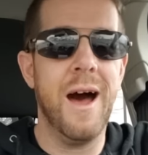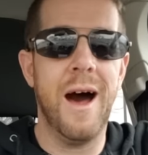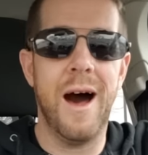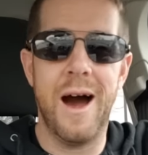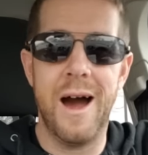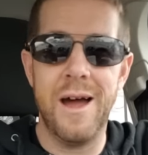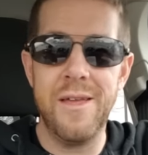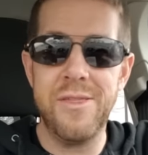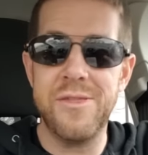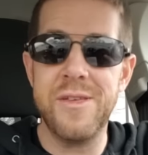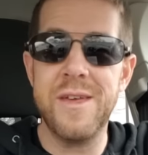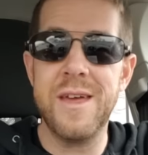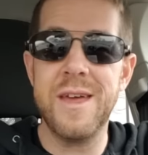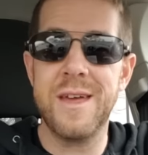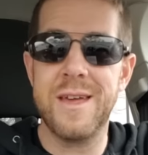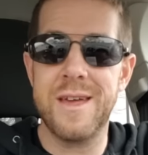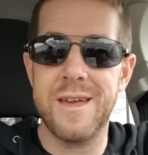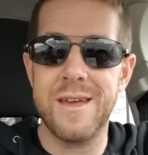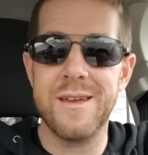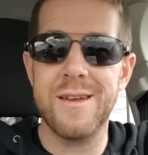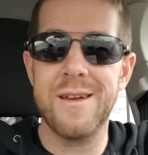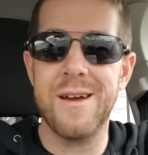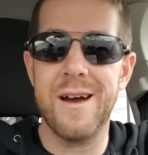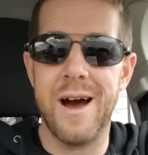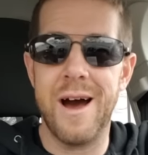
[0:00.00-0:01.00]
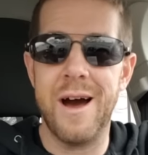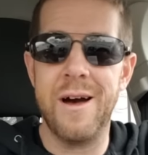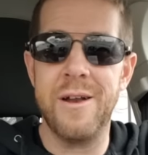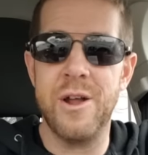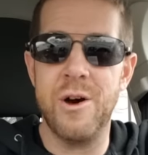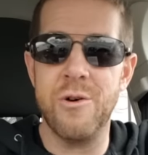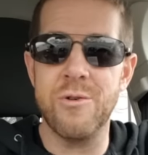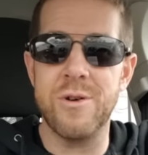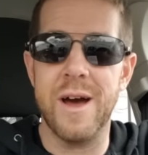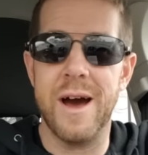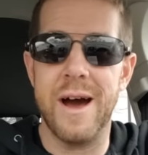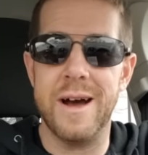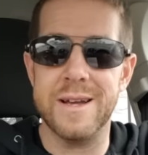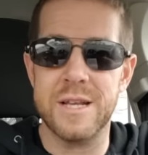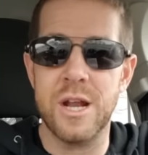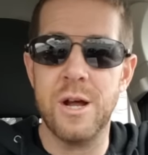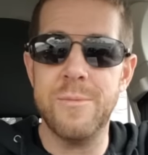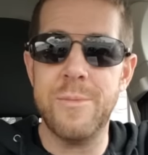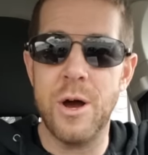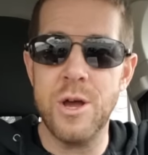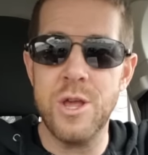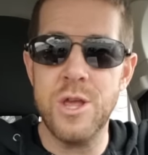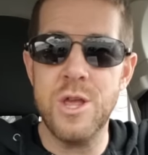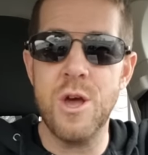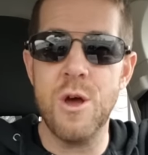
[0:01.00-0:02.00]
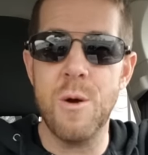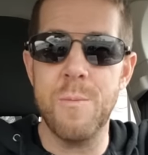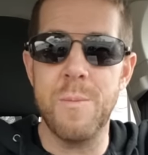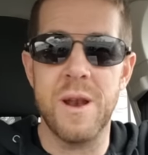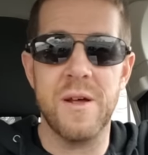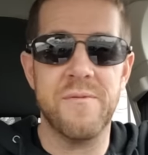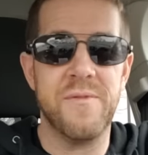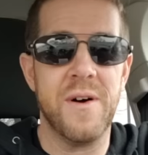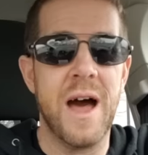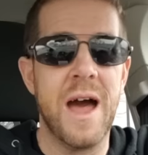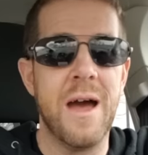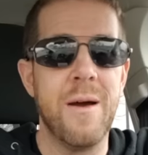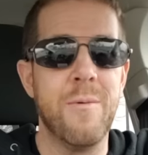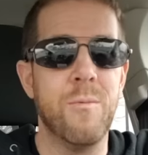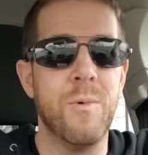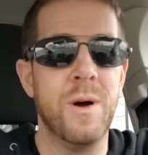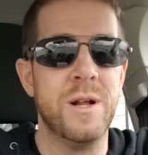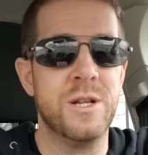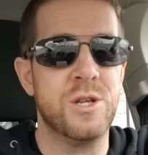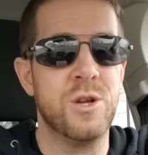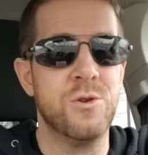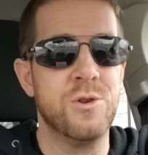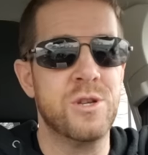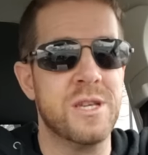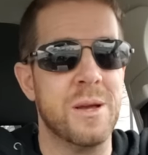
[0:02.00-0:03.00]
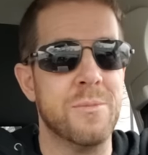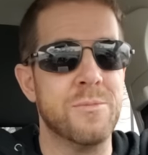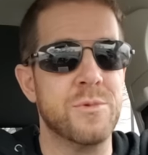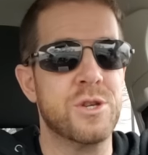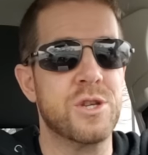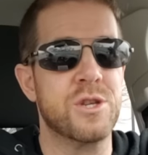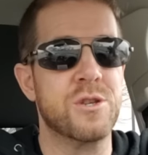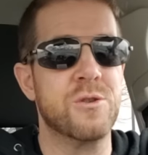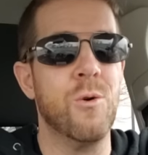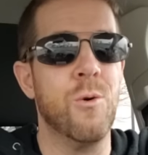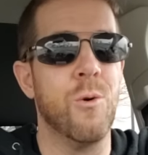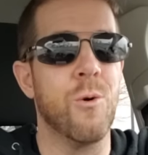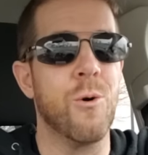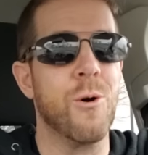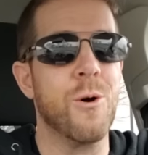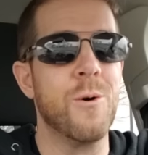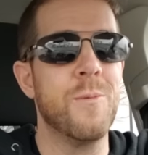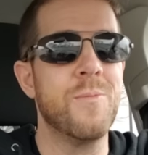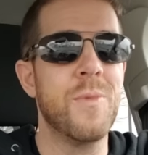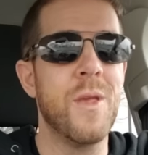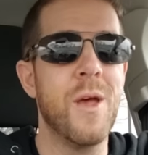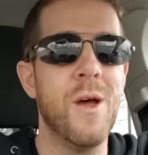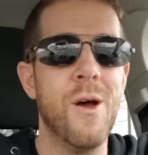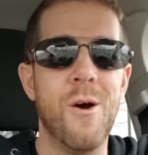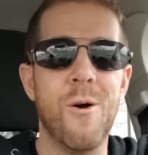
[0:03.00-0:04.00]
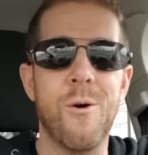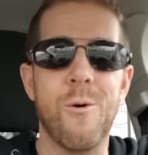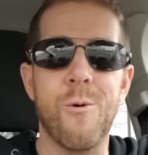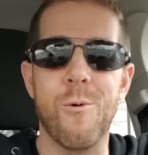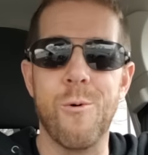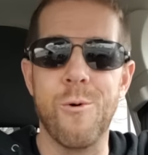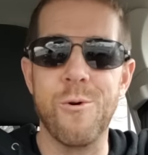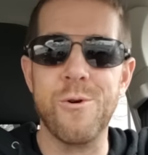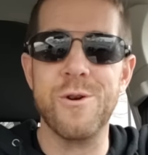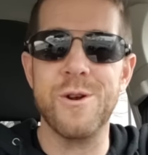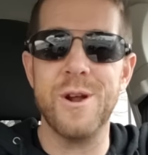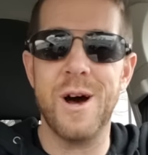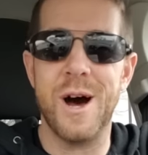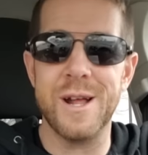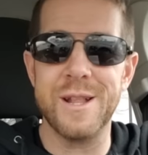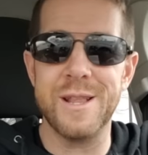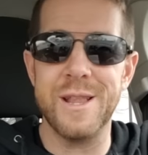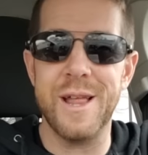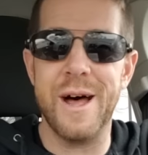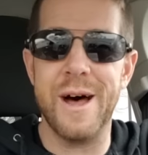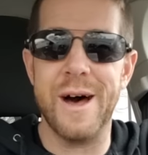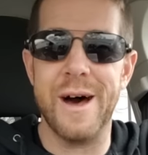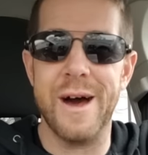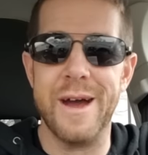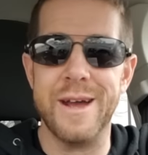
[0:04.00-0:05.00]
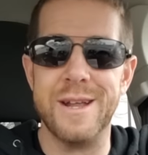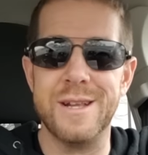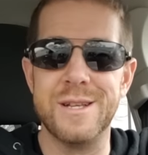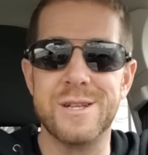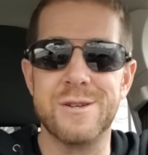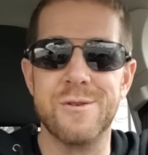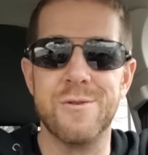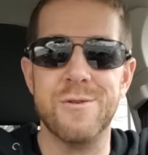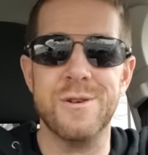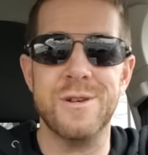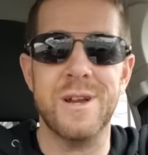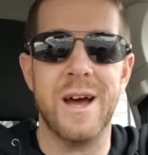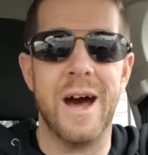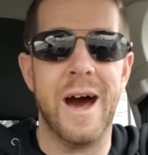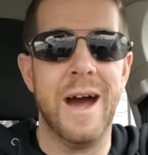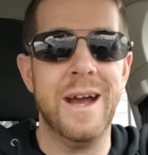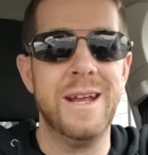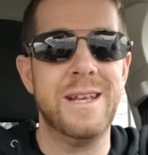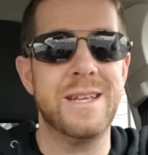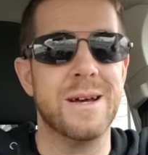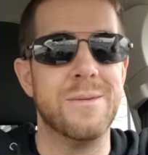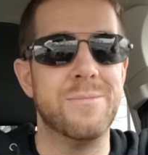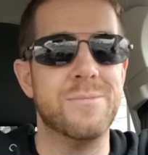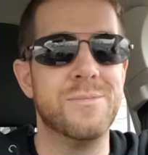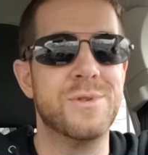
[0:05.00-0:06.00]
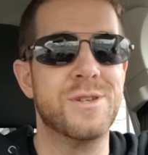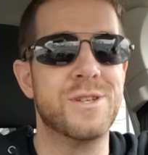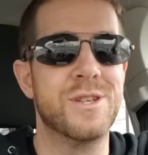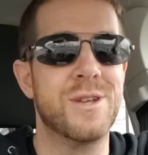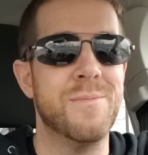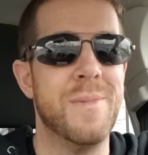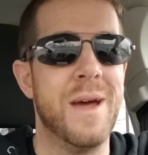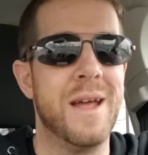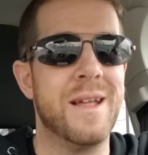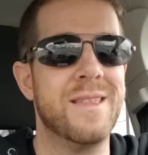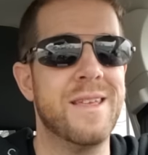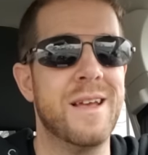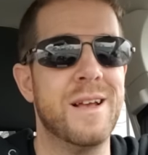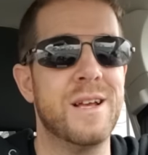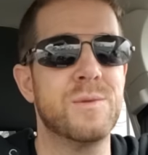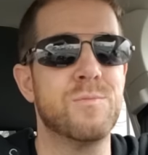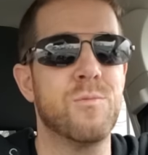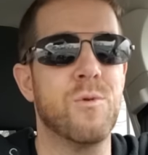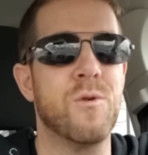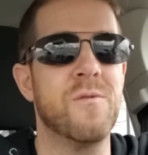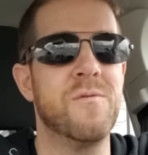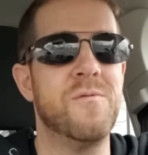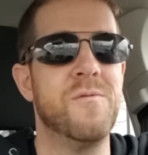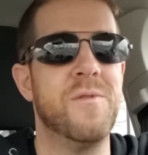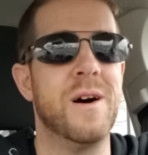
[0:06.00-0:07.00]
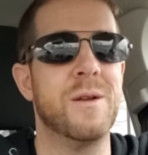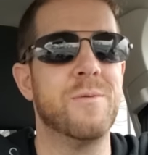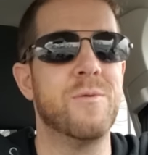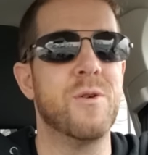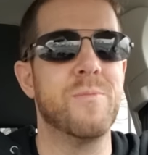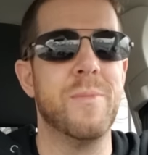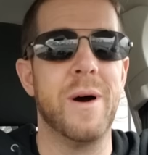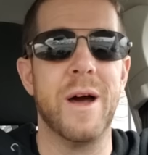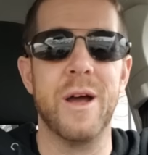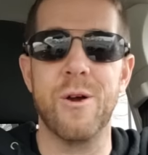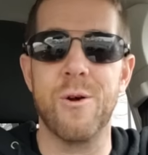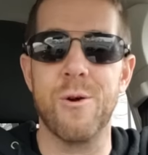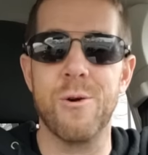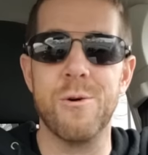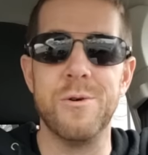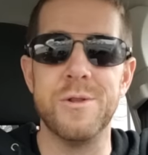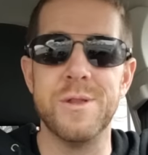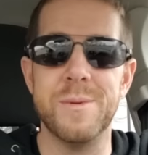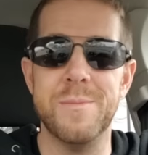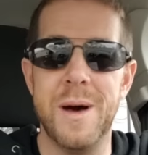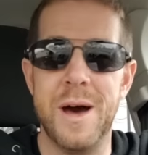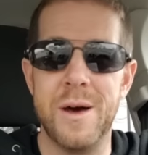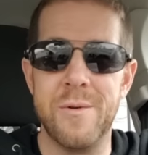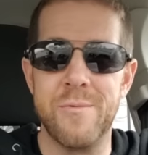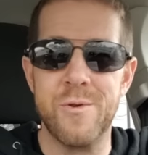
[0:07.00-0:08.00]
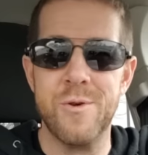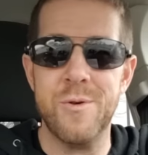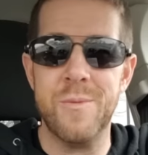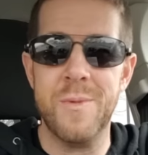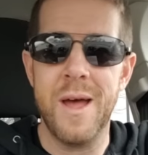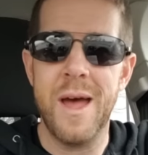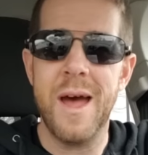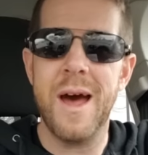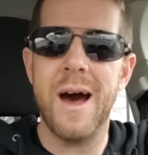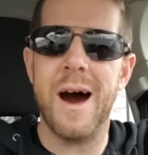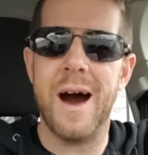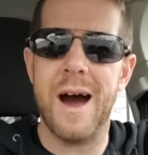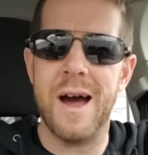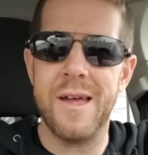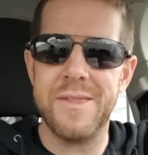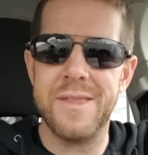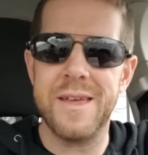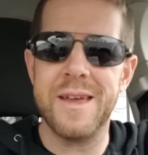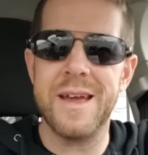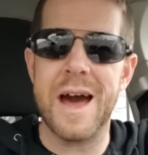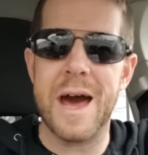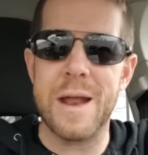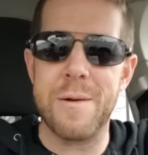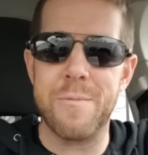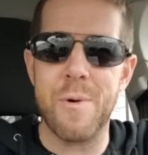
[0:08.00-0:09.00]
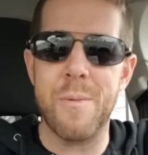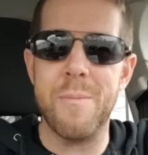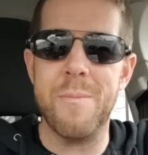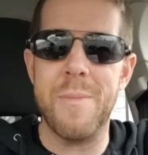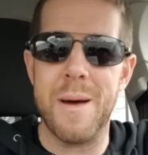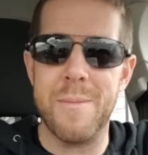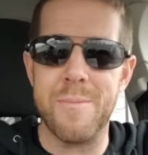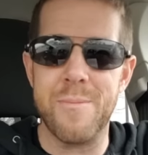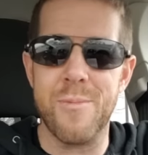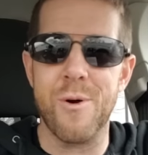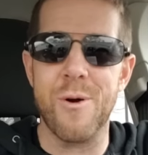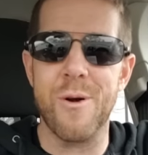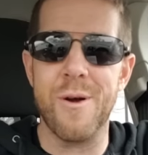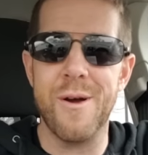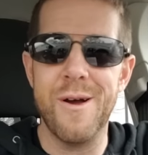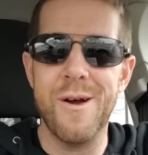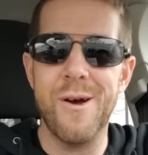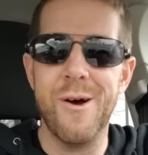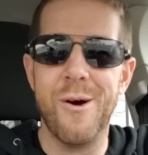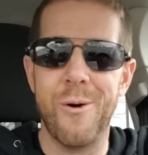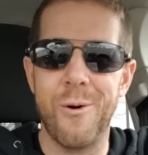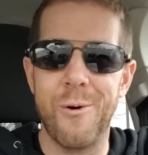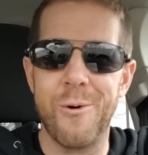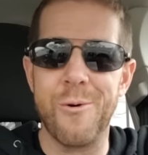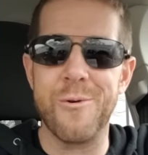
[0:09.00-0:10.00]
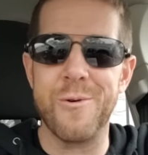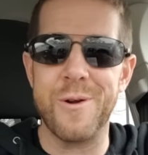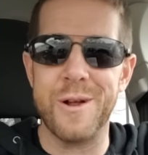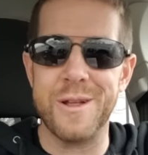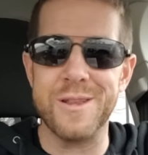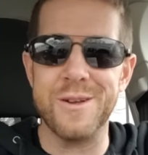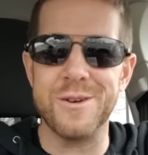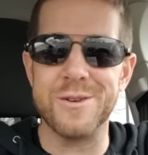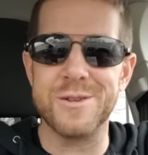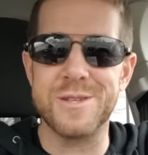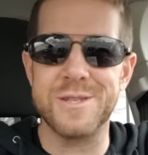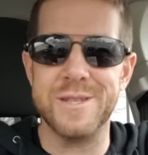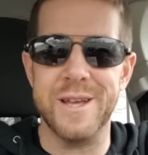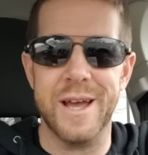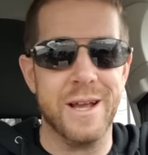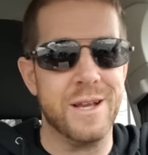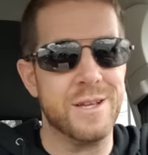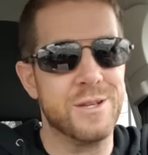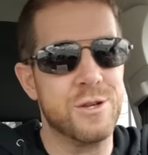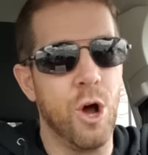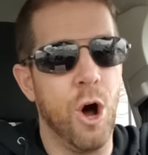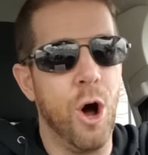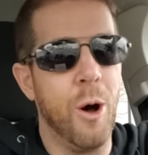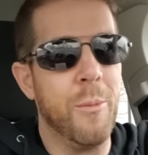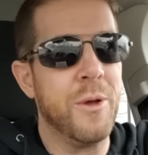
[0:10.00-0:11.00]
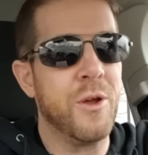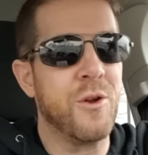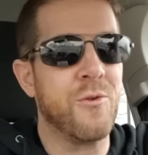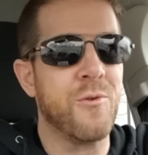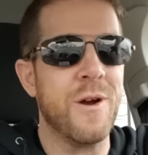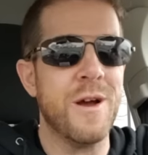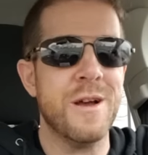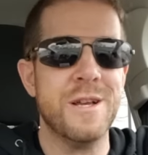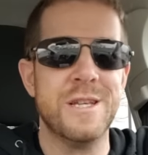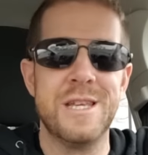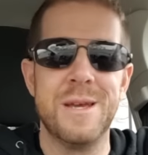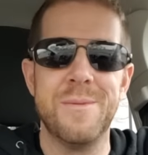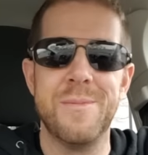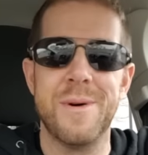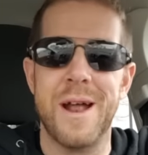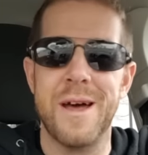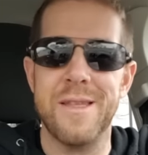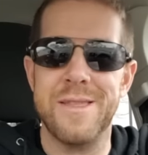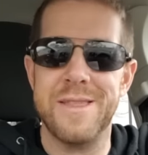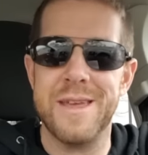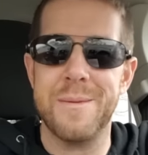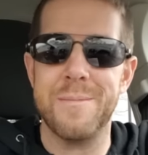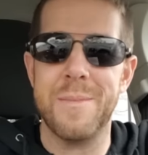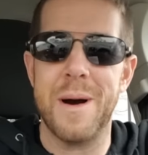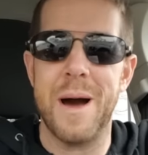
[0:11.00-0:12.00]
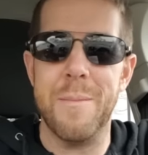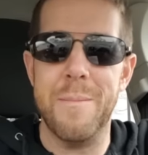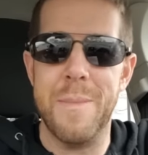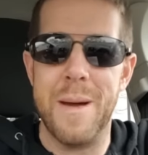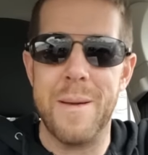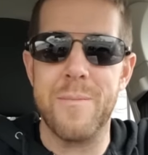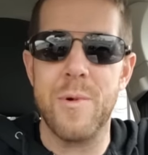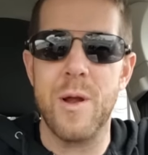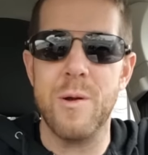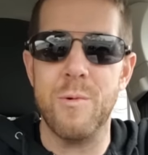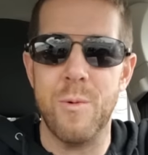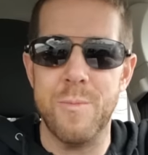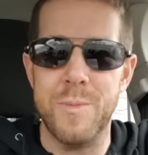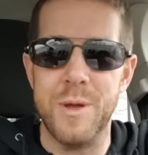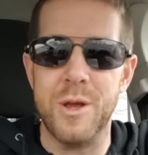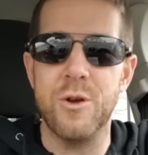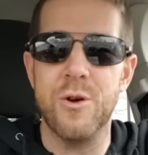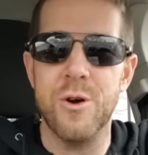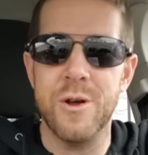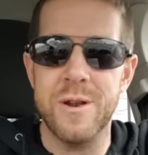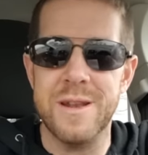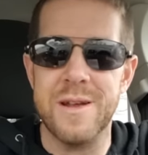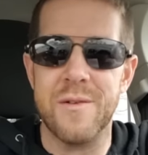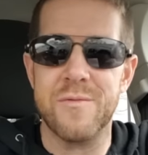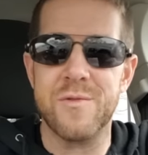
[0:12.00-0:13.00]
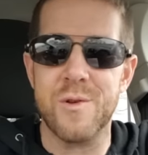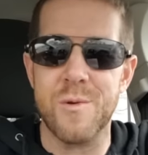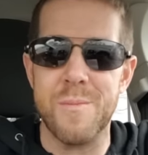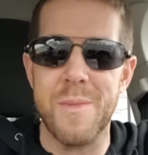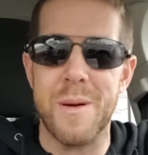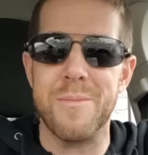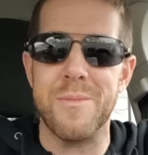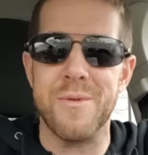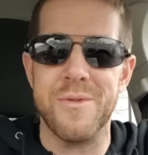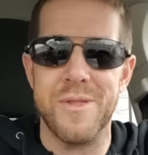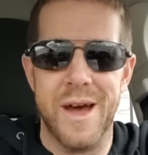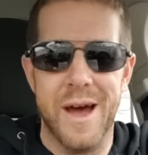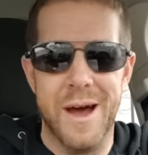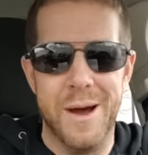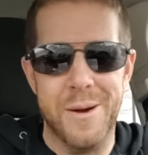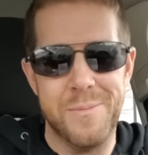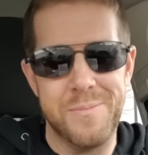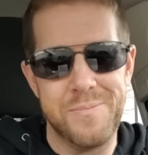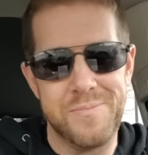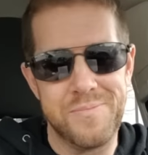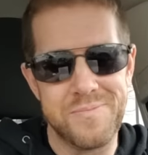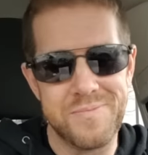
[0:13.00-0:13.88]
I don't know, guys, I don't know about you, but if I went to some store or ordered online certain items to make things more fun with my girl in the bedroom, I think I'd remember ordering those things. Call me crazy, but I think my memory would be good enough to remember that.